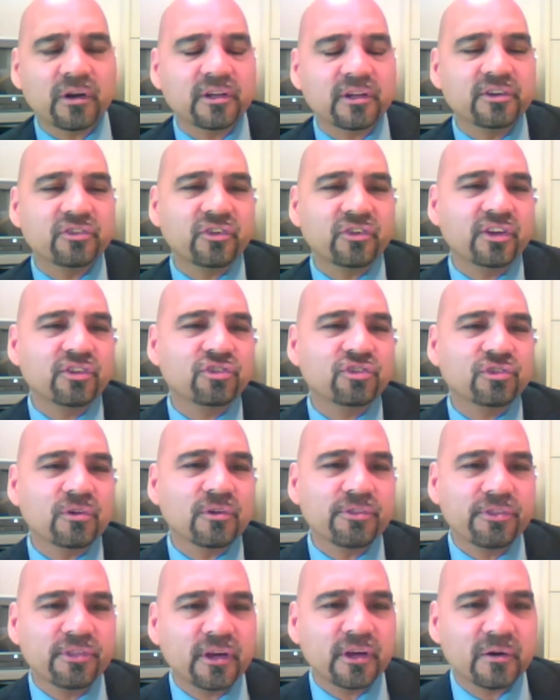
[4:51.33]
And in
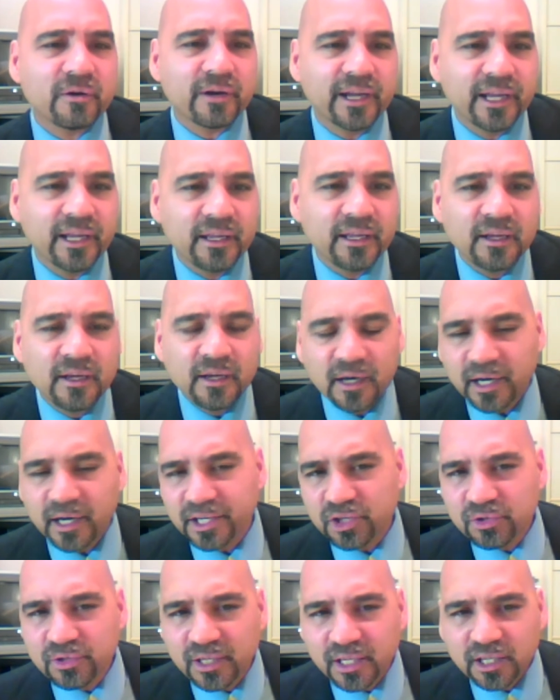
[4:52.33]
using organizational
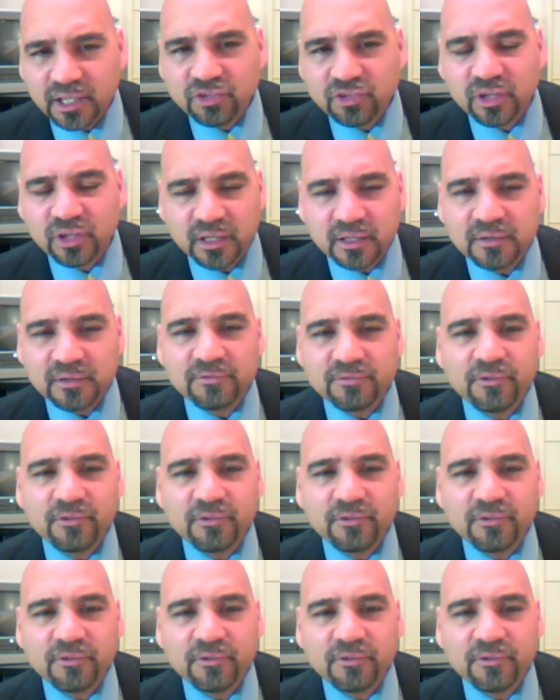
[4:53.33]
theory,